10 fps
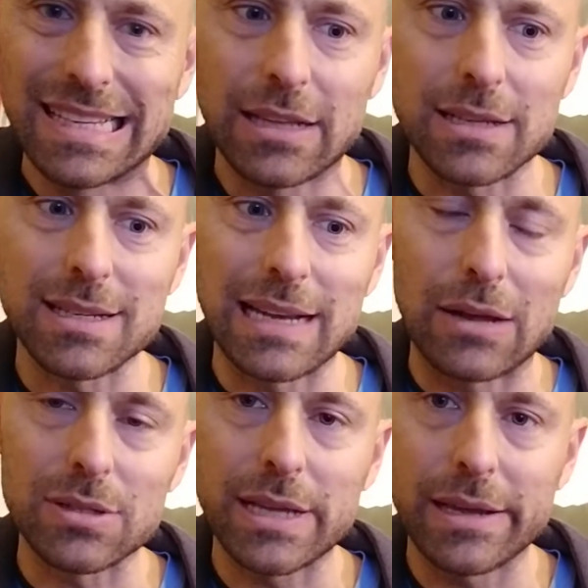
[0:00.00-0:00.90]
doesn't
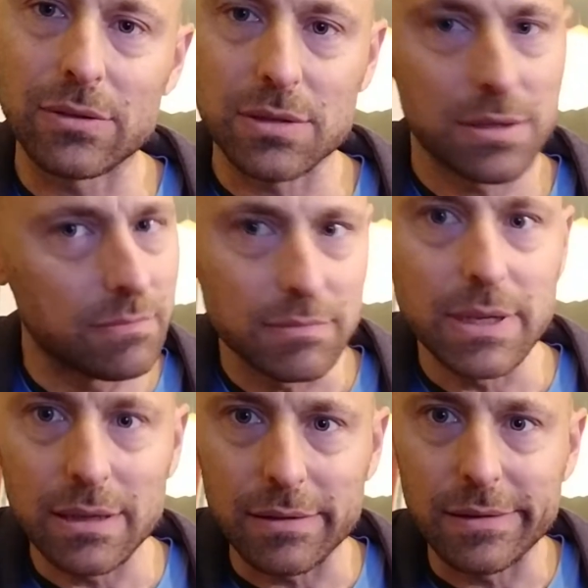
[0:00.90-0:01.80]
allow scales,
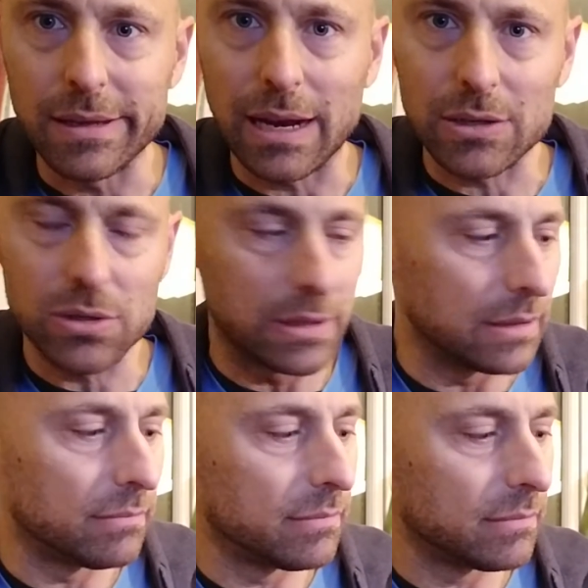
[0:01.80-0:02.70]
it
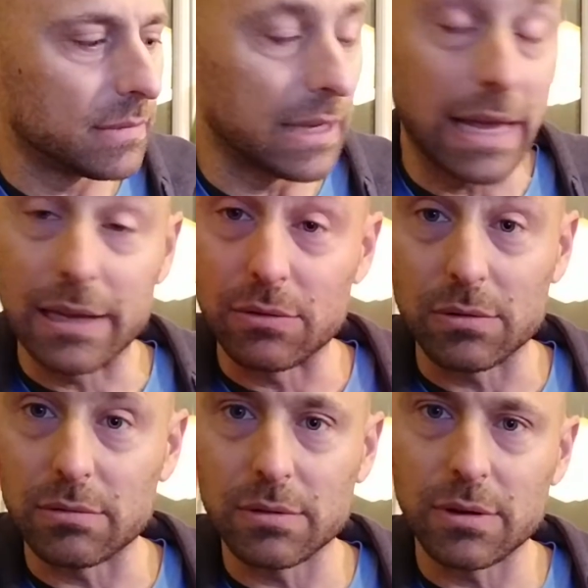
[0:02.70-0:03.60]
actually can,
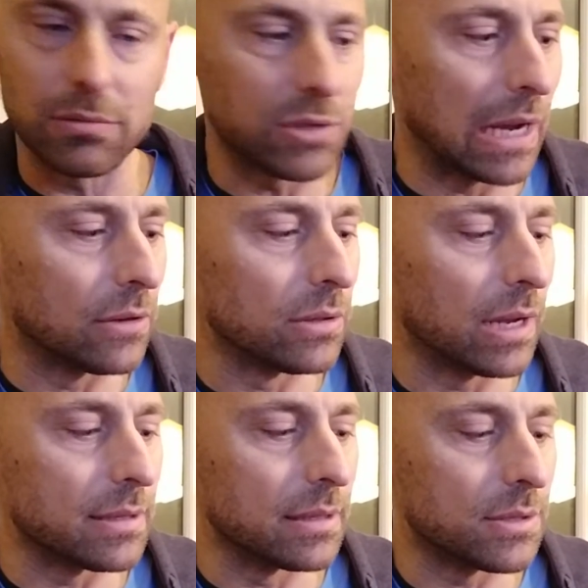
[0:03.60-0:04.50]
or, you know, Django
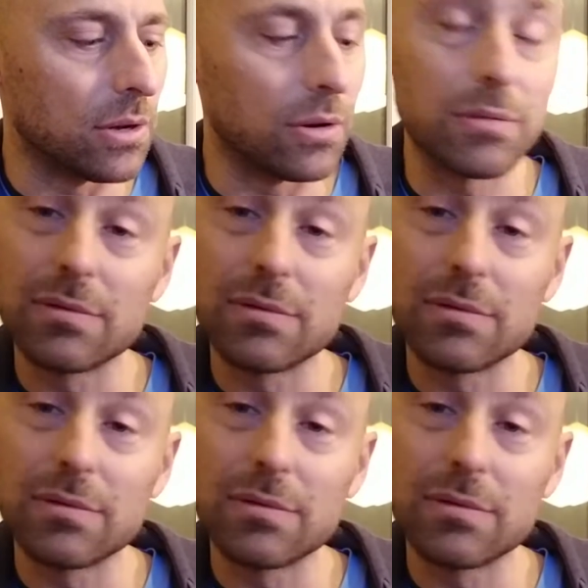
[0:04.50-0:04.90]
does it. So,